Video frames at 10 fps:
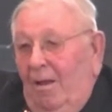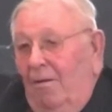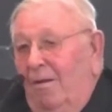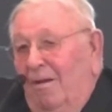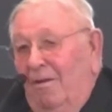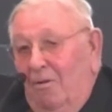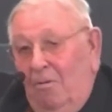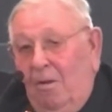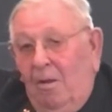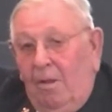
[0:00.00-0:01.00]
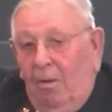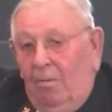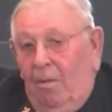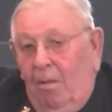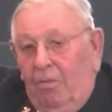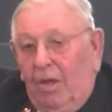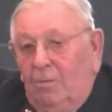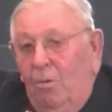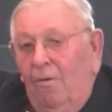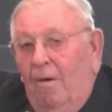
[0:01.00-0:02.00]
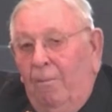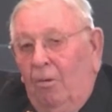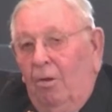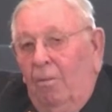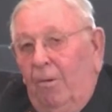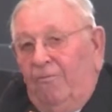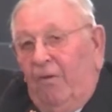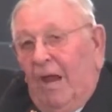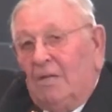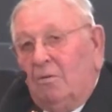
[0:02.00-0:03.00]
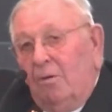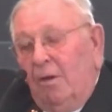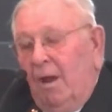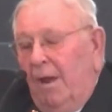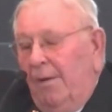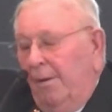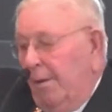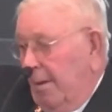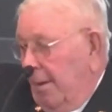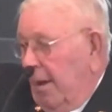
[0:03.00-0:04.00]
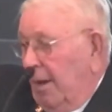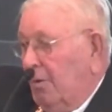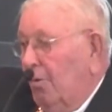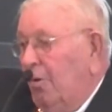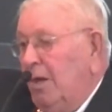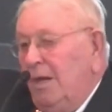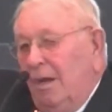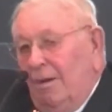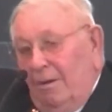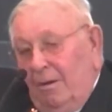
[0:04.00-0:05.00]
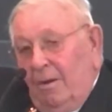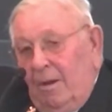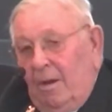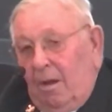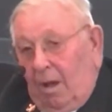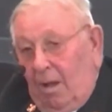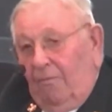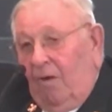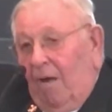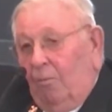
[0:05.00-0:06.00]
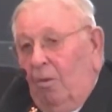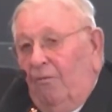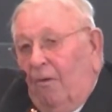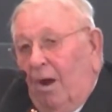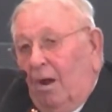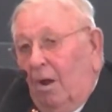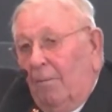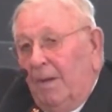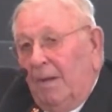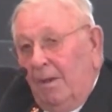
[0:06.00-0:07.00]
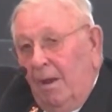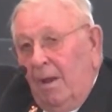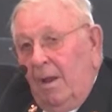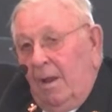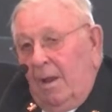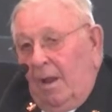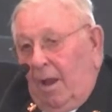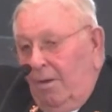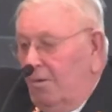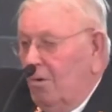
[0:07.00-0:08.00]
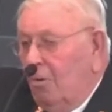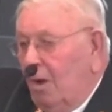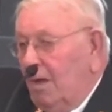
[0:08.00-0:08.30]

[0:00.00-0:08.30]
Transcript: And now things move up a little bit faster, and Gordy got involved with the fire company. And he